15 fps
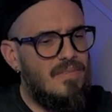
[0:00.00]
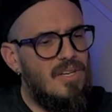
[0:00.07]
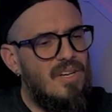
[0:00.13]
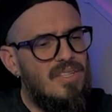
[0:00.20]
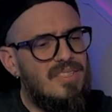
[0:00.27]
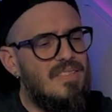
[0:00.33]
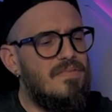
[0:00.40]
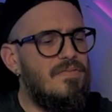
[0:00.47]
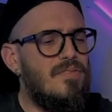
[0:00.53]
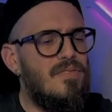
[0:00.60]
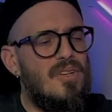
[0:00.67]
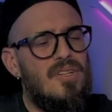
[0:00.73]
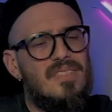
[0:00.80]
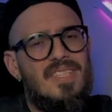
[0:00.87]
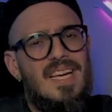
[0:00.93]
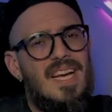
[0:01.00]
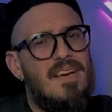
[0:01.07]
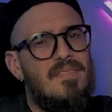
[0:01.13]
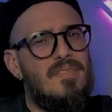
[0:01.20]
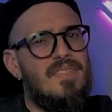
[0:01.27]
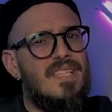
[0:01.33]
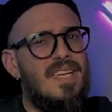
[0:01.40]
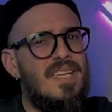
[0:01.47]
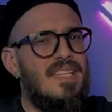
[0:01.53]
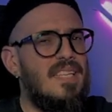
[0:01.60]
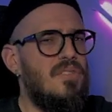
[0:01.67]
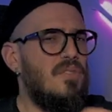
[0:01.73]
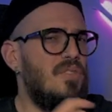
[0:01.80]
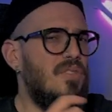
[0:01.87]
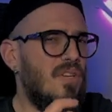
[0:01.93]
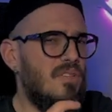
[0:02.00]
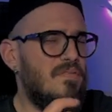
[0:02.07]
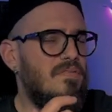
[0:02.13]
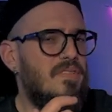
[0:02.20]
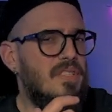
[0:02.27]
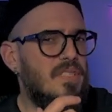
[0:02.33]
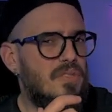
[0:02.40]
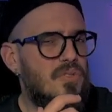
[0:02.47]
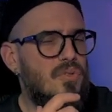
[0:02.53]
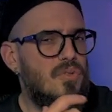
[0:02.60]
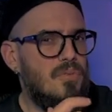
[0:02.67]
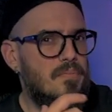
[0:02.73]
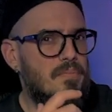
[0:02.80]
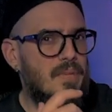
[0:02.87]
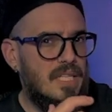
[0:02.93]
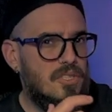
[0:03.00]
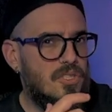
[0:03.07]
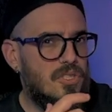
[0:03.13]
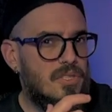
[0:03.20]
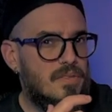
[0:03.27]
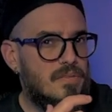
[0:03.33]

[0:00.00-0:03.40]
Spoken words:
on the front I have to say that you don't feel too much.